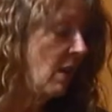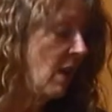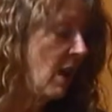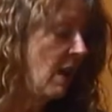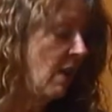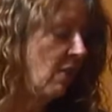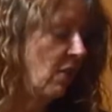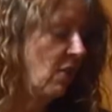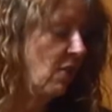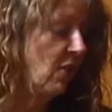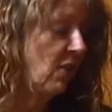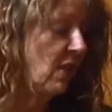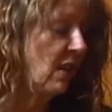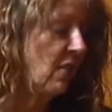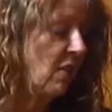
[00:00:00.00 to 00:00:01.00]
And so the
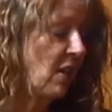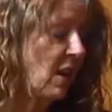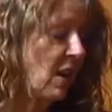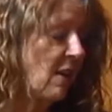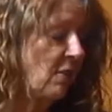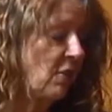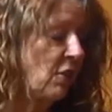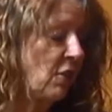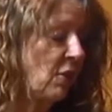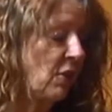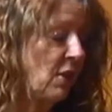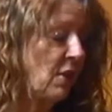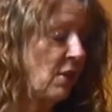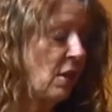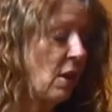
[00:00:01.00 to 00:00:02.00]
seeds that I've
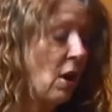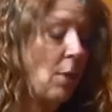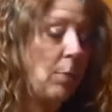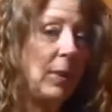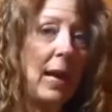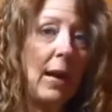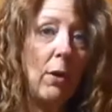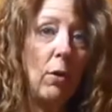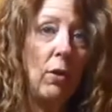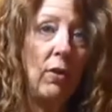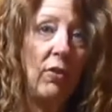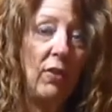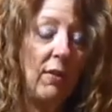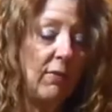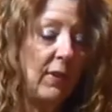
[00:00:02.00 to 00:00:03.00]
chosen are black oil
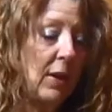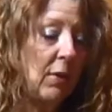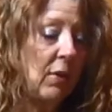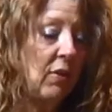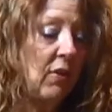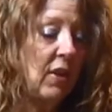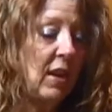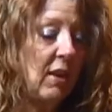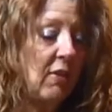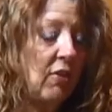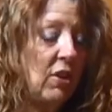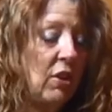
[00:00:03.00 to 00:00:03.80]
sunflower seeds.